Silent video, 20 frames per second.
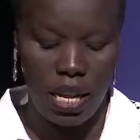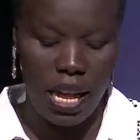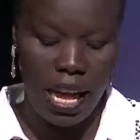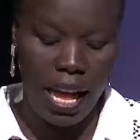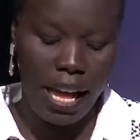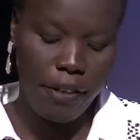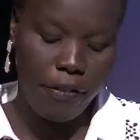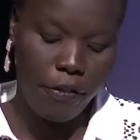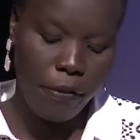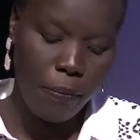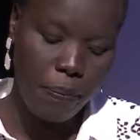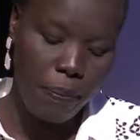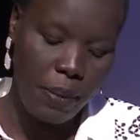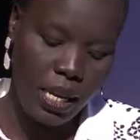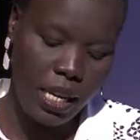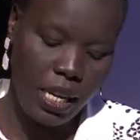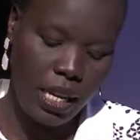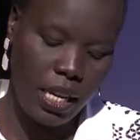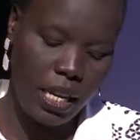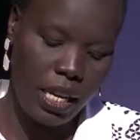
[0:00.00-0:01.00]
And for
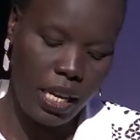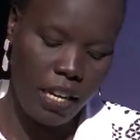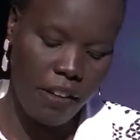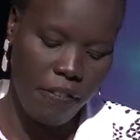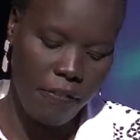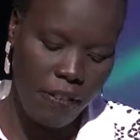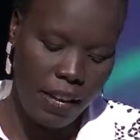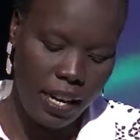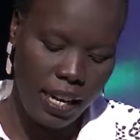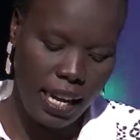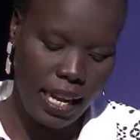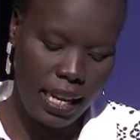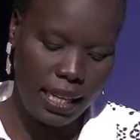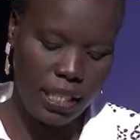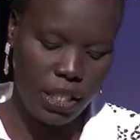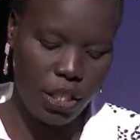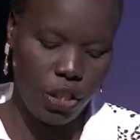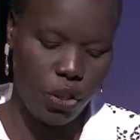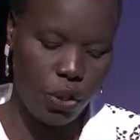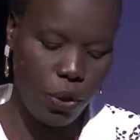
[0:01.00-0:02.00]
me, it felt like
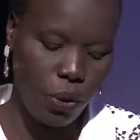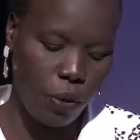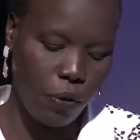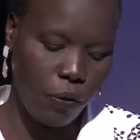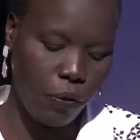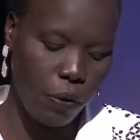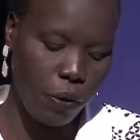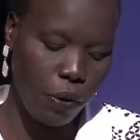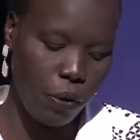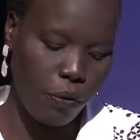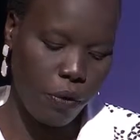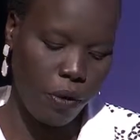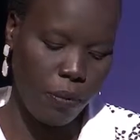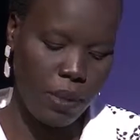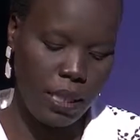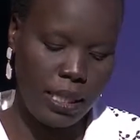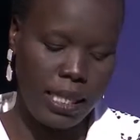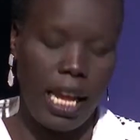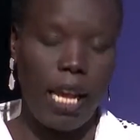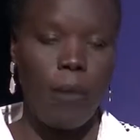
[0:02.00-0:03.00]
she took food from the
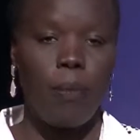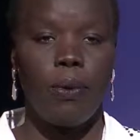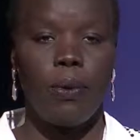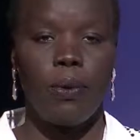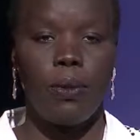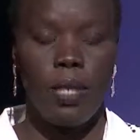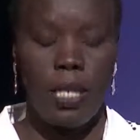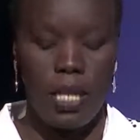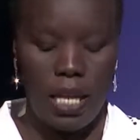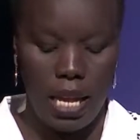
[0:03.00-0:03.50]
table